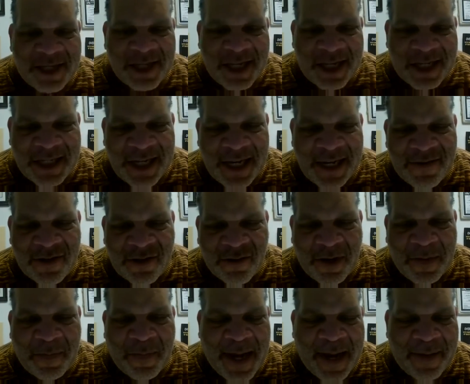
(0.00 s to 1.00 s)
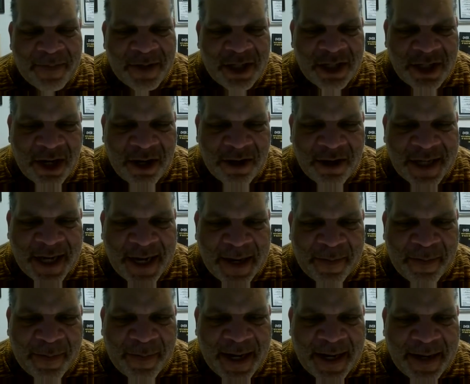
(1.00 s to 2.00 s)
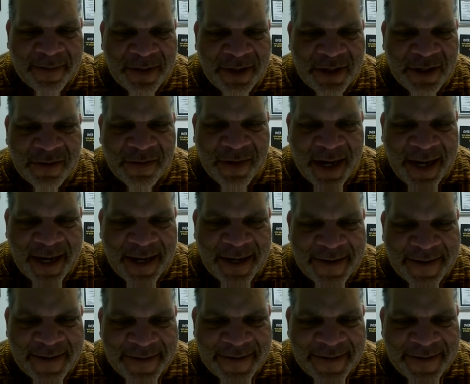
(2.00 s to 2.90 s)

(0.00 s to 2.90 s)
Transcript: 16th Street Baptist Church got bombed too, right?